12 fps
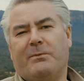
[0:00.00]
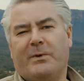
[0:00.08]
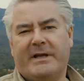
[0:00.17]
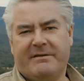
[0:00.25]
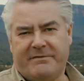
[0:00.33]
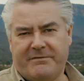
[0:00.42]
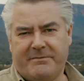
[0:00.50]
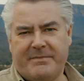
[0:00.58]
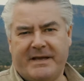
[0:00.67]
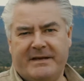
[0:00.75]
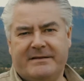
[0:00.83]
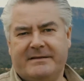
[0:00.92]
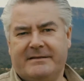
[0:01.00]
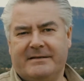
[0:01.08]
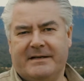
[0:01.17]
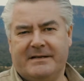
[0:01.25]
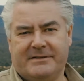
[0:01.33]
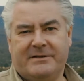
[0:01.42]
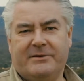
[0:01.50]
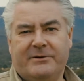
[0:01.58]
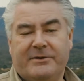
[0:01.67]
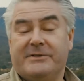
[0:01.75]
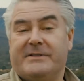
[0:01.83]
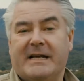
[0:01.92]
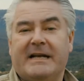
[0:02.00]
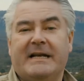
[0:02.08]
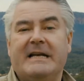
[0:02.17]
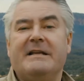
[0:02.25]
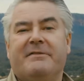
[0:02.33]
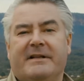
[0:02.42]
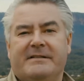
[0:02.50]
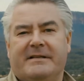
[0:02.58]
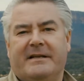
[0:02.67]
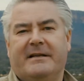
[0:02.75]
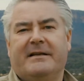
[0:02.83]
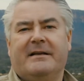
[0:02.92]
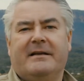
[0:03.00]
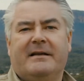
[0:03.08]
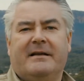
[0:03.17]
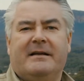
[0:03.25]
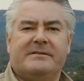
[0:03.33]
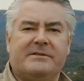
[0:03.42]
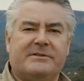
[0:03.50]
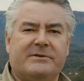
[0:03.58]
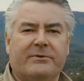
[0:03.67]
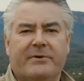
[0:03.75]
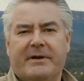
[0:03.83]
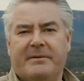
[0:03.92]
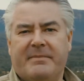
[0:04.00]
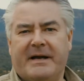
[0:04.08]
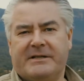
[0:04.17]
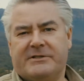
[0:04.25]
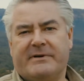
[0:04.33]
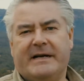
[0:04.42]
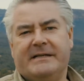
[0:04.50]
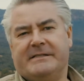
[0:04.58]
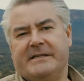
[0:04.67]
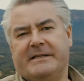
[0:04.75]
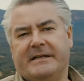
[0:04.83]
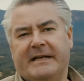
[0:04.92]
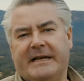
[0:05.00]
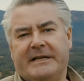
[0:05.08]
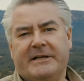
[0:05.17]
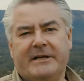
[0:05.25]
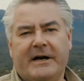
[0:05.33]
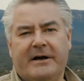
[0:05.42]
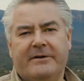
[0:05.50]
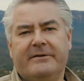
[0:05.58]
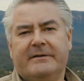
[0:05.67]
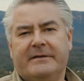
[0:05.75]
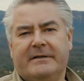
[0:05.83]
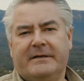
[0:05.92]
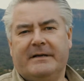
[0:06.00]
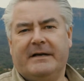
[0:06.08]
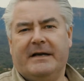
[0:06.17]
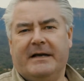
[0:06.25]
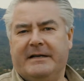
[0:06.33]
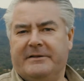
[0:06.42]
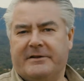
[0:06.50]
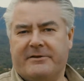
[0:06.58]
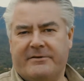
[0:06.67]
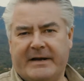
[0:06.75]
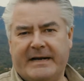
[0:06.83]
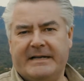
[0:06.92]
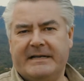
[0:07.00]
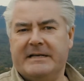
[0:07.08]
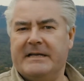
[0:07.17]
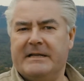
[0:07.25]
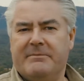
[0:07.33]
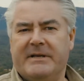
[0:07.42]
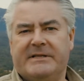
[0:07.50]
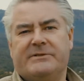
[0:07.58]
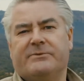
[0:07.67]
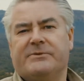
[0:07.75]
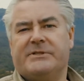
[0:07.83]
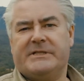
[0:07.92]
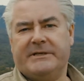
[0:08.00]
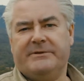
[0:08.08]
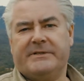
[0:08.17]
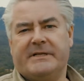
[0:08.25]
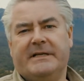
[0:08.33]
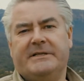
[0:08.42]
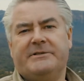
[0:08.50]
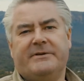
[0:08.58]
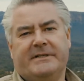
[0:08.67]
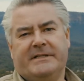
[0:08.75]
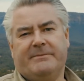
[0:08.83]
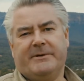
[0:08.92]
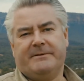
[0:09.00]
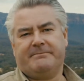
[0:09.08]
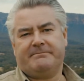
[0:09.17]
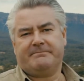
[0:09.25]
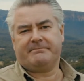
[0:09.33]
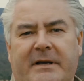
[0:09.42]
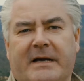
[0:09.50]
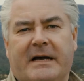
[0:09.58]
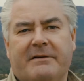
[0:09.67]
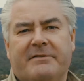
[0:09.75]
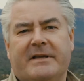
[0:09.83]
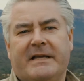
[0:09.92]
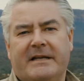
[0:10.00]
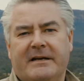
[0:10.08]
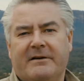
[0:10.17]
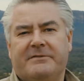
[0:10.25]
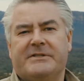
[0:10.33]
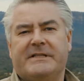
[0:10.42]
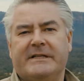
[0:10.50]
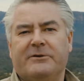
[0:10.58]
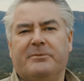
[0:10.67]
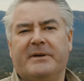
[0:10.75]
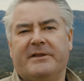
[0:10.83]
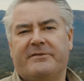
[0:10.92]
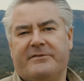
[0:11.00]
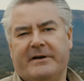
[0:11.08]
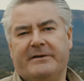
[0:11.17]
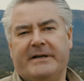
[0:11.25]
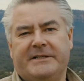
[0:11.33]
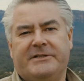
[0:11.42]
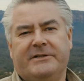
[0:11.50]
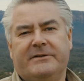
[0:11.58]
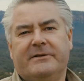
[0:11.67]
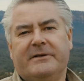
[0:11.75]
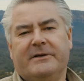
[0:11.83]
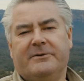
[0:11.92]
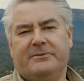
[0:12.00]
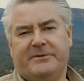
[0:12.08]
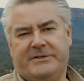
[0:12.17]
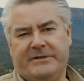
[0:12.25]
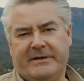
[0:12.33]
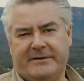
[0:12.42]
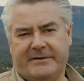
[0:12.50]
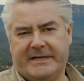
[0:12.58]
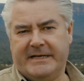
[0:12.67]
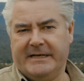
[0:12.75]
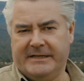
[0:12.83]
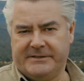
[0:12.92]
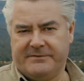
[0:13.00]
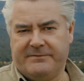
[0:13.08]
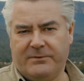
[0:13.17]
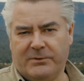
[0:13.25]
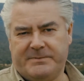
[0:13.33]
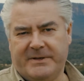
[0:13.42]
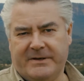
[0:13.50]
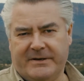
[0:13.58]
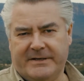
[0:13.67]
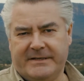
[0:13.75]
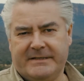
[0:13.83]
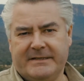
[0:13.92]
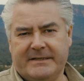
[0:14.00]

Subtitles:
we have ever met who has done any fencing has a story about strainers either letting go and either creating a near miss or seriously injuring someone. Half a kilo of steel being thrown at you with 200 kilos of force behind it